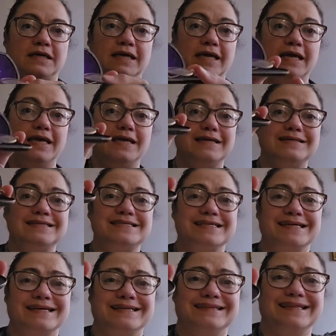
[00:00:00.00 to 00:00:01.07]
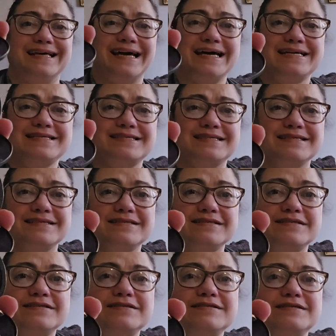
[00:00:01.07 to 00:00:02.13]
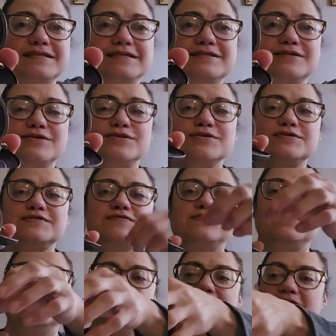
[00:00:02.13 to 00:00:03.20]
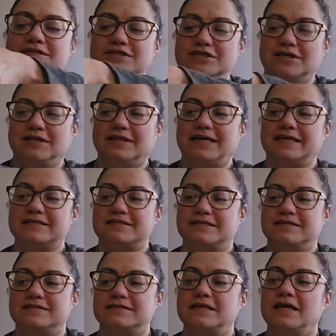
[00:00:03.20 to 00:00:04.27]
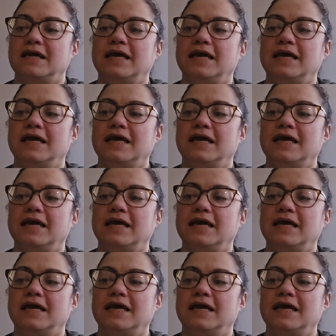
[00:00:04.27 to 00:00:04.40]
And glasses. These are those vintage glasses.